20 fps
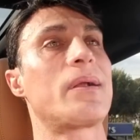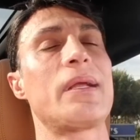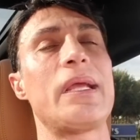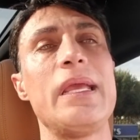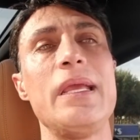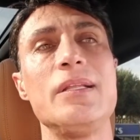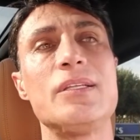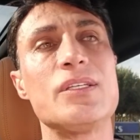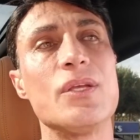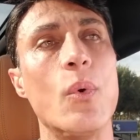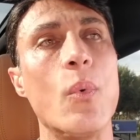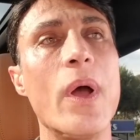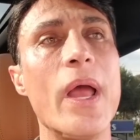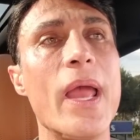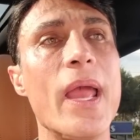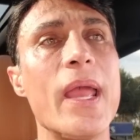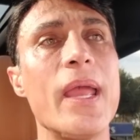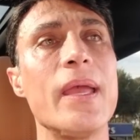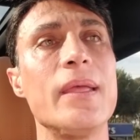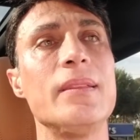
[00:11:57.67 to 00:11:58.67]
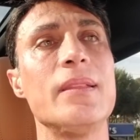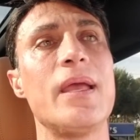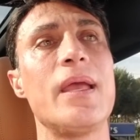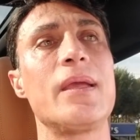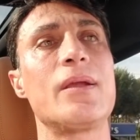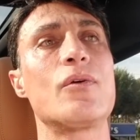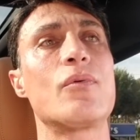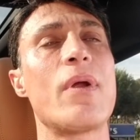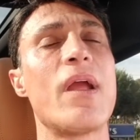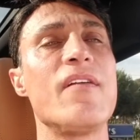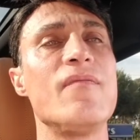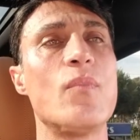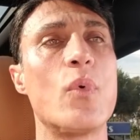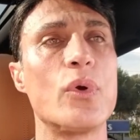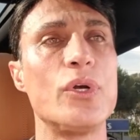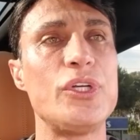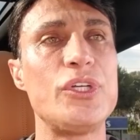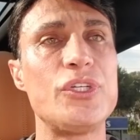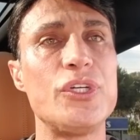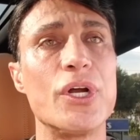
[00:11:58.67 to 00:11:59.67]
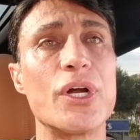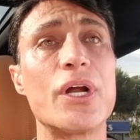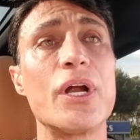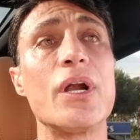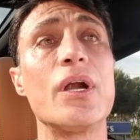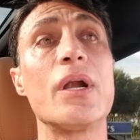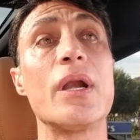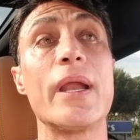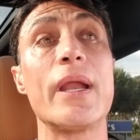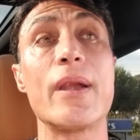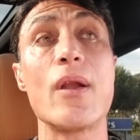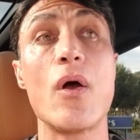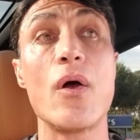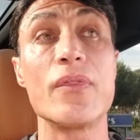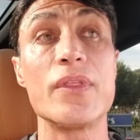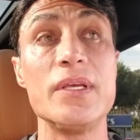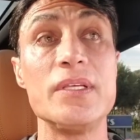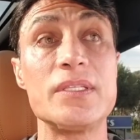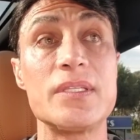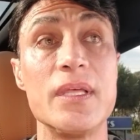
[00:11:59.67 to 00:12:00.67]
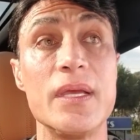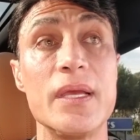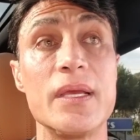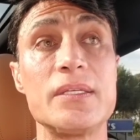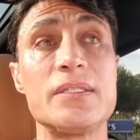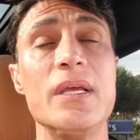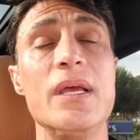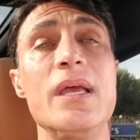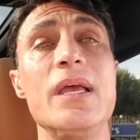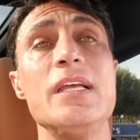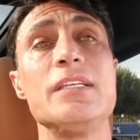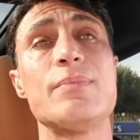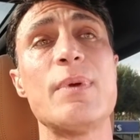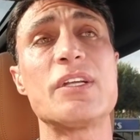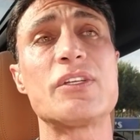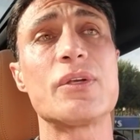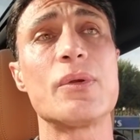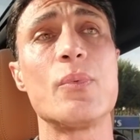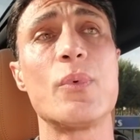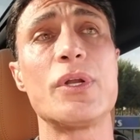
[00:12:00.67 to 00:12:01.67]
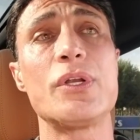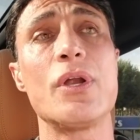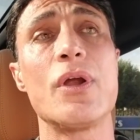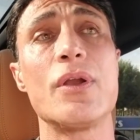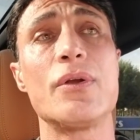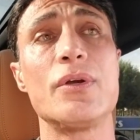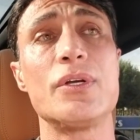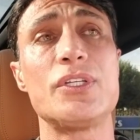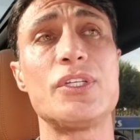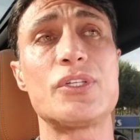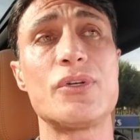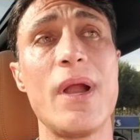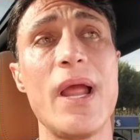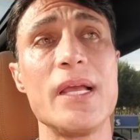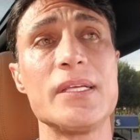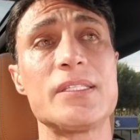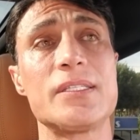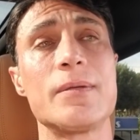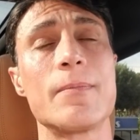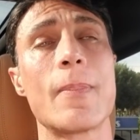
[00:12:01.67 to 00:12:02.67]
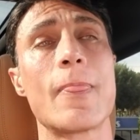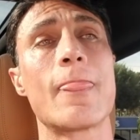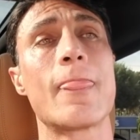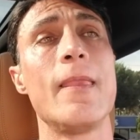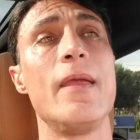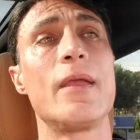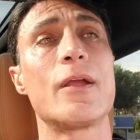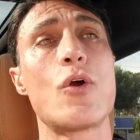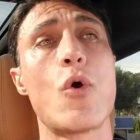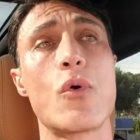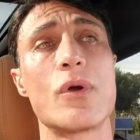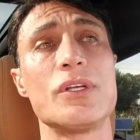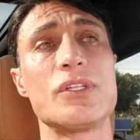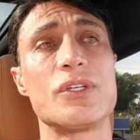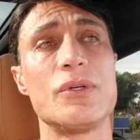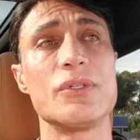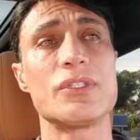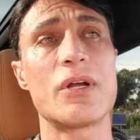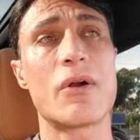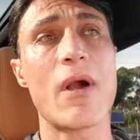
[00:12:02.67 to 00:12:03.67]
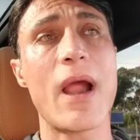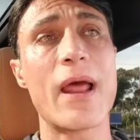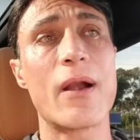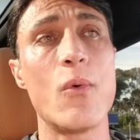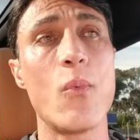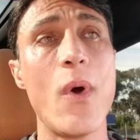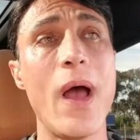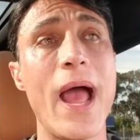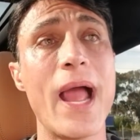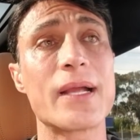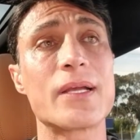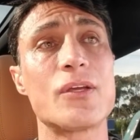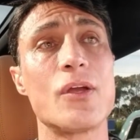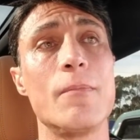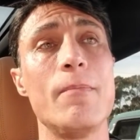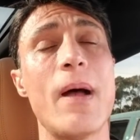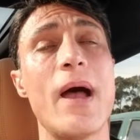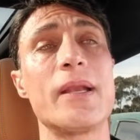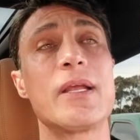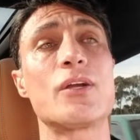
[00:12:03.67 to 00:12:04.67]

eats away and they crave more sugar and all these things. Especially when you're under stress, cortisols are out of whack, your body